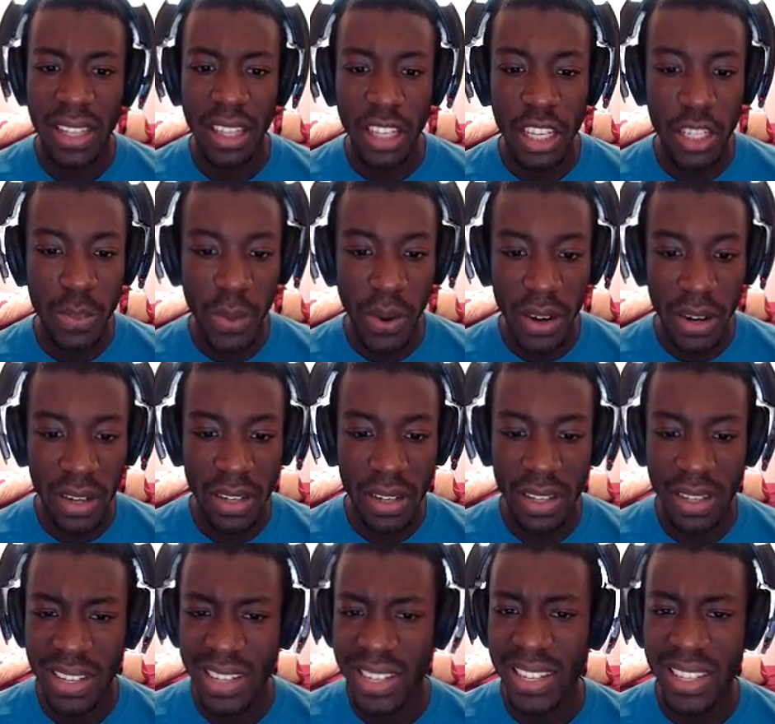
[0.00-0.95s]
This part
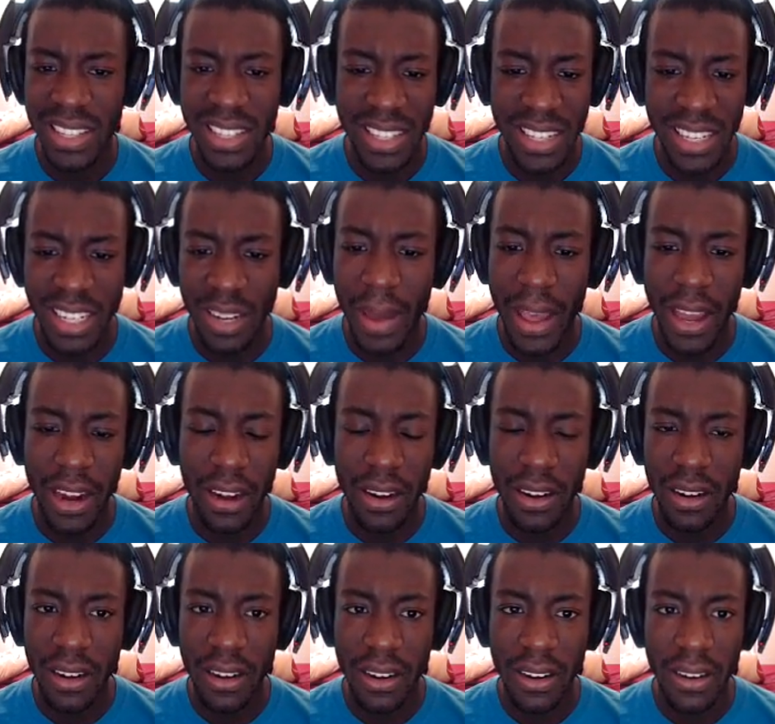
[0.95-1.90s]
doesn't matter